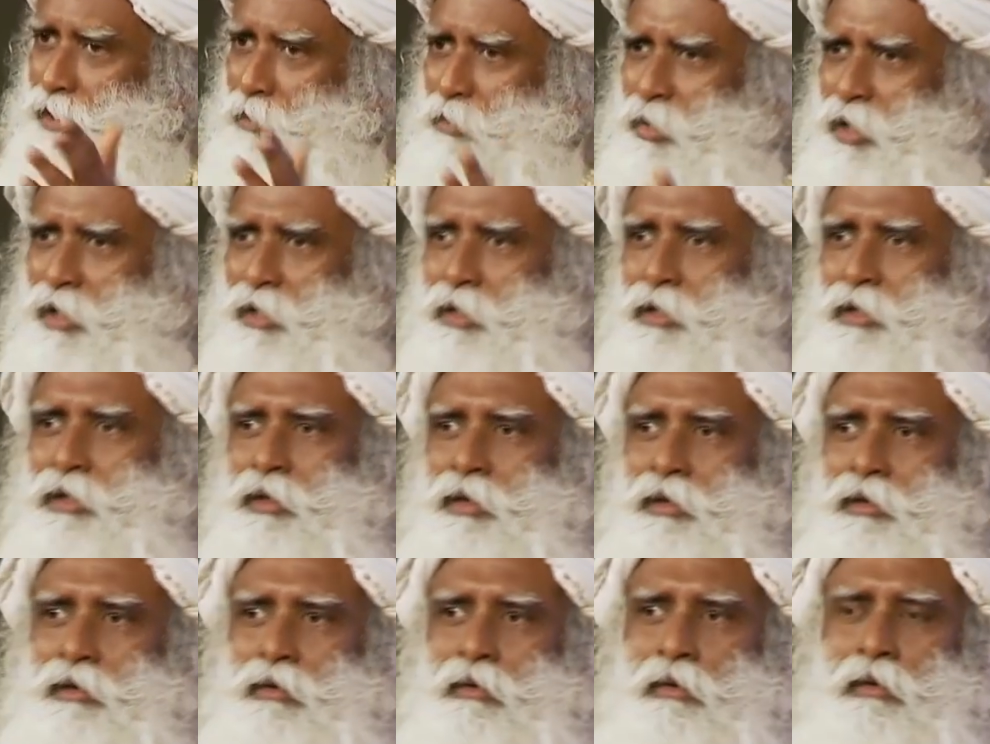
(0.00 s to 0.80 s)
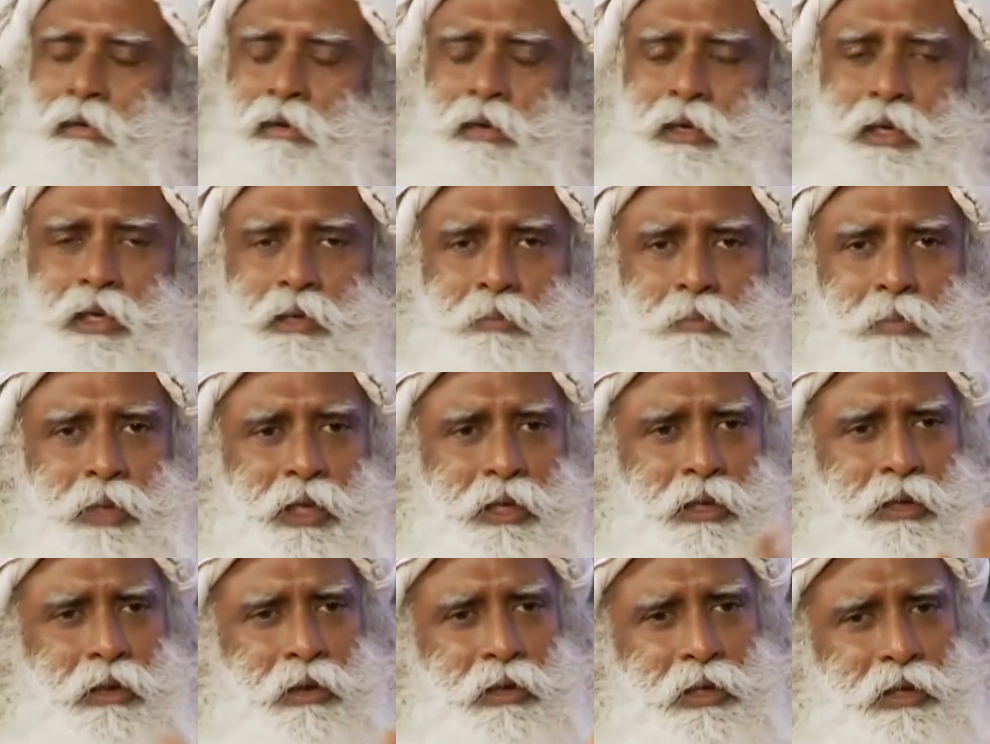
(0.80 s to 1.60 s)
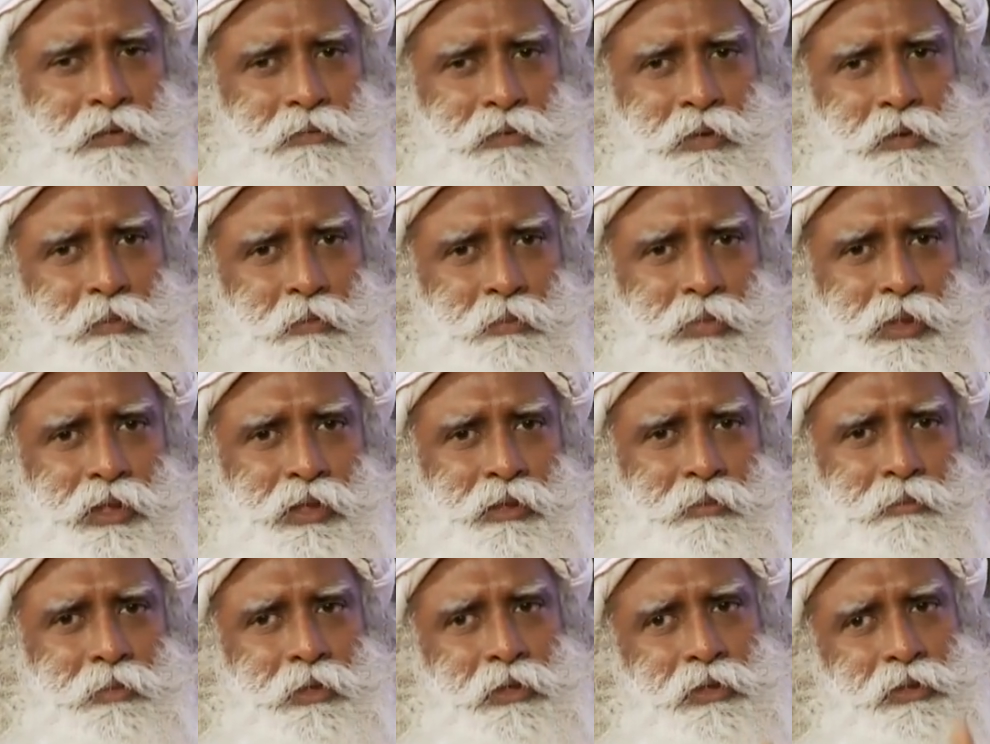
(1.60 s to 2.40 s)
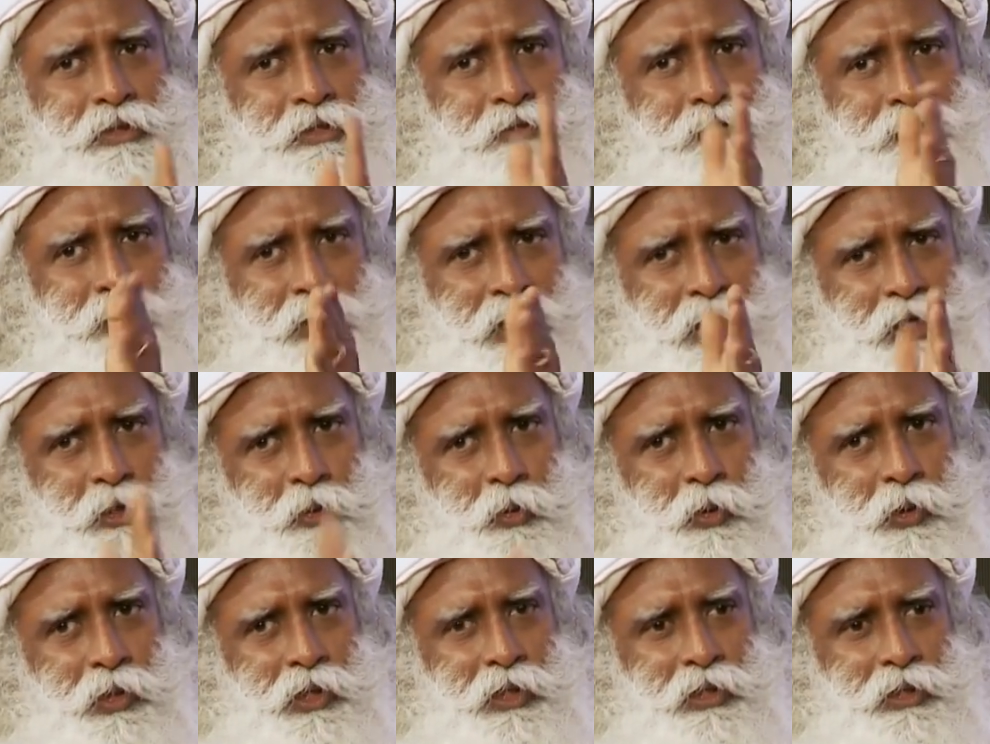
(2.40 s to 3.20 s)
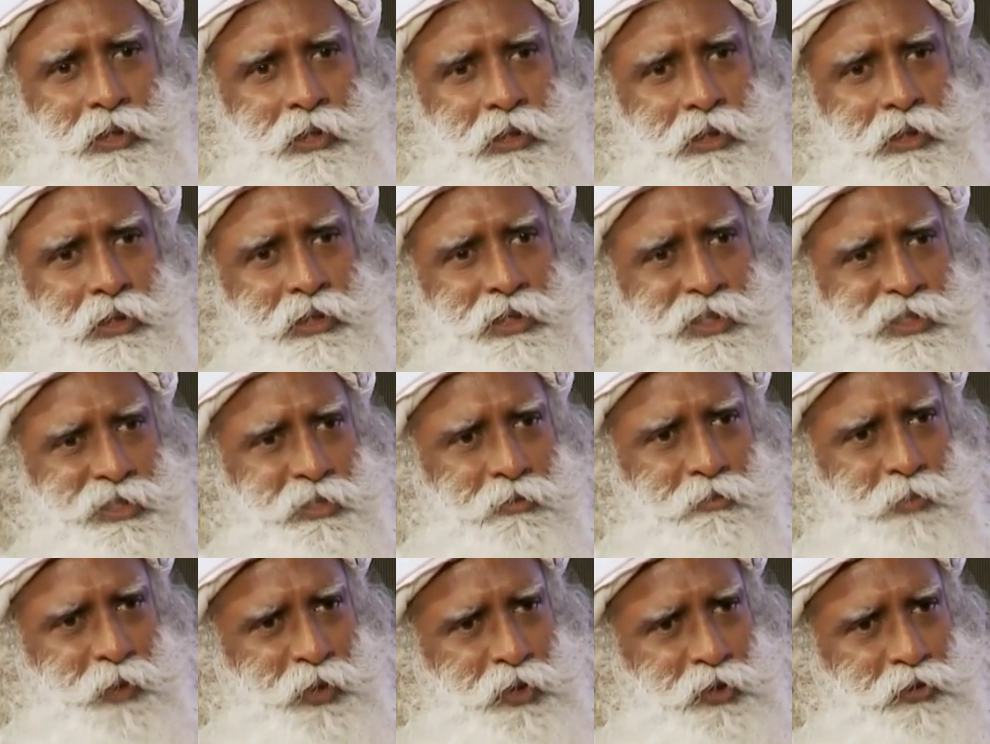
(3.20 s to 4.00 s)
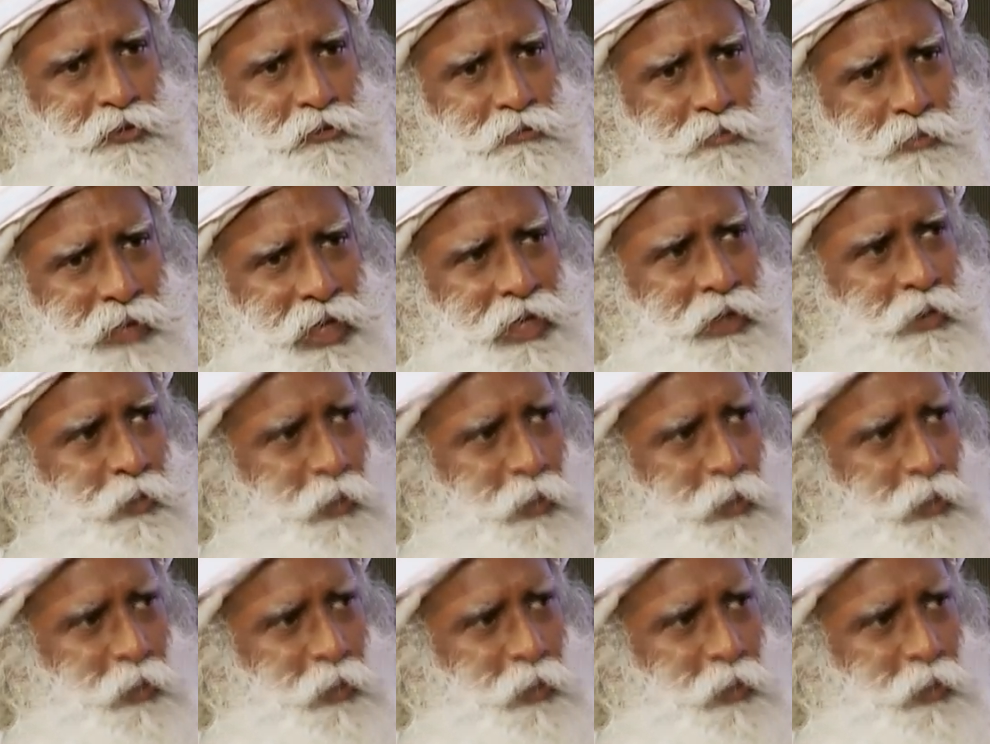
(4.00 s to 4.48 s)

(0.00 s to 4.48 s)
somebody, it may not even be because of their quality, it is because of my